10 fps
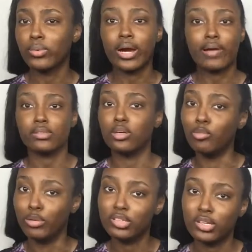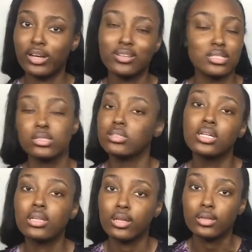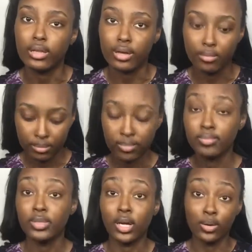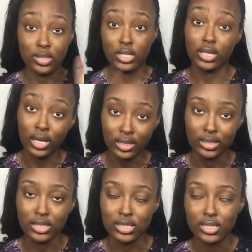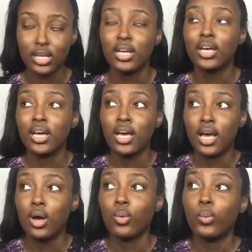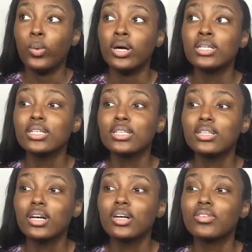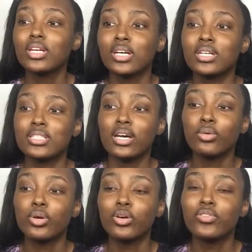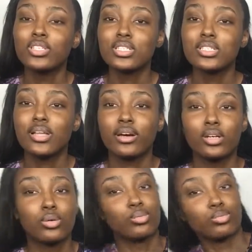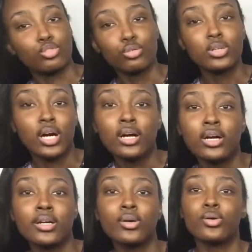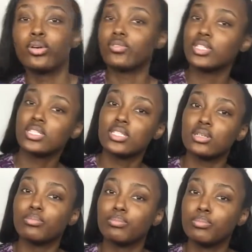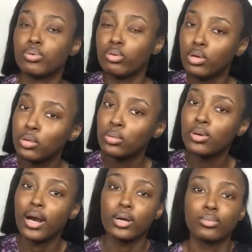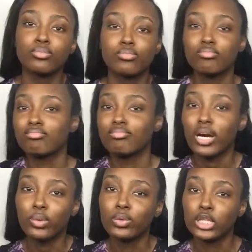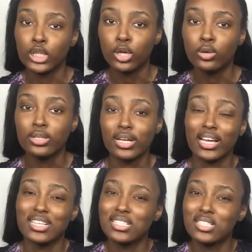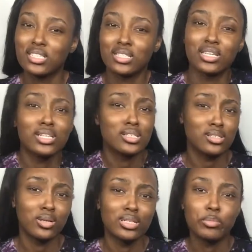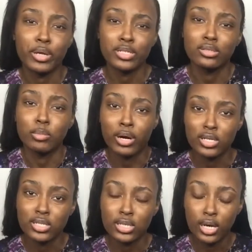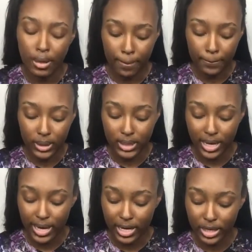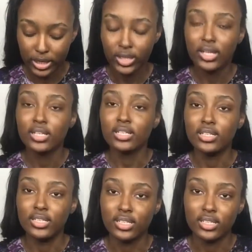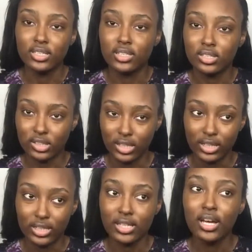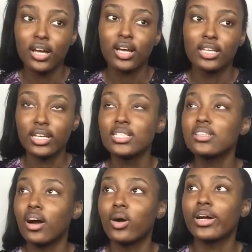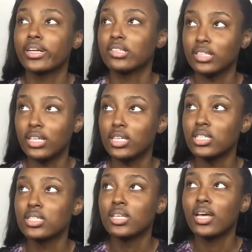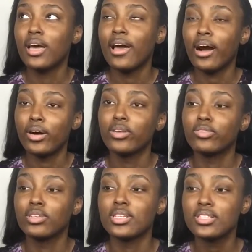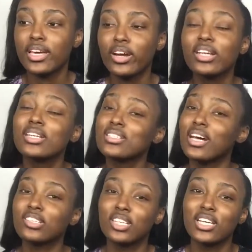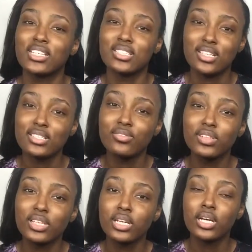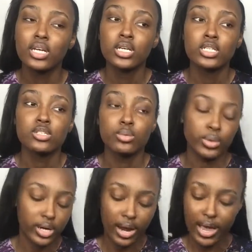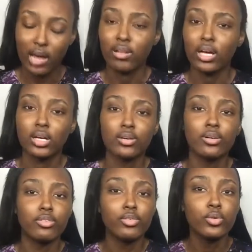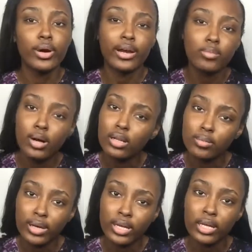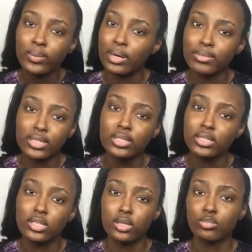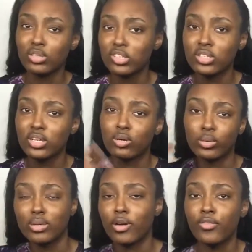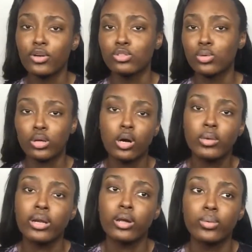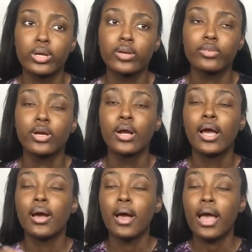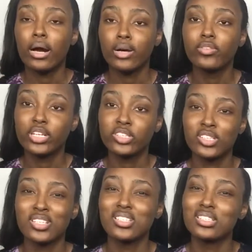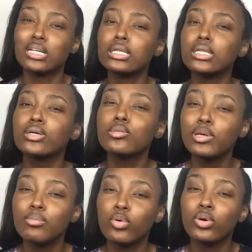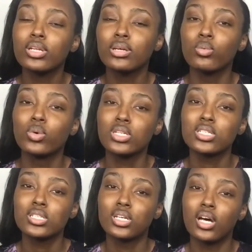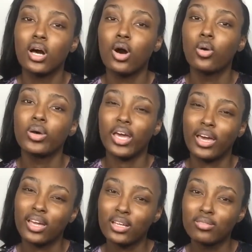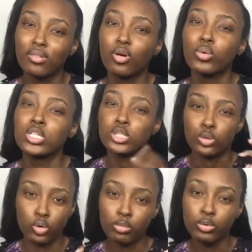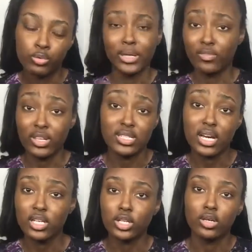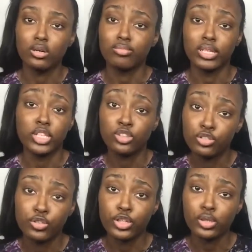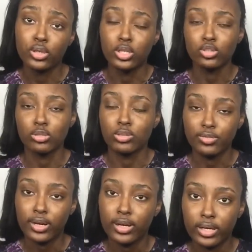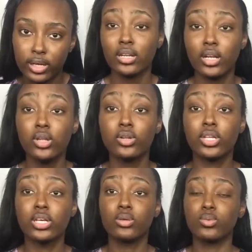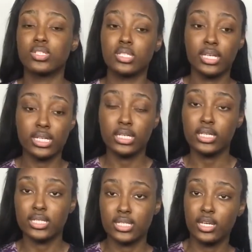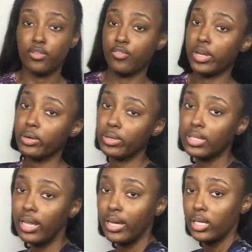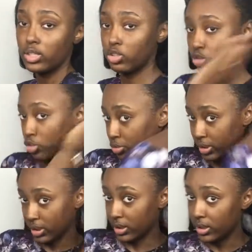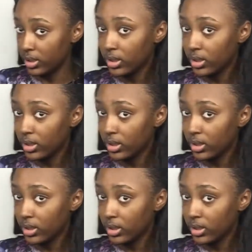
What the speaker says: where I have to go brush it out, nothing like that. Now on to the cons. One of the cons, I don't know if this is like a true con or if this is a pro. I don't really know. I guess to each his own, it depends on the person, but the hair does shed. Yes, all hair sheds. However, this hair, it does not shed excessively to where I have like a full hairball in my hand when I'm done, you know, brushing it or running my fingers through it or combing it out or whatever. However, it sheds just a little bit more than what's okay or what's normal. But if that's not, you know, an issue for you, then you should be fine. Another thing was the ends. They're very like stringy.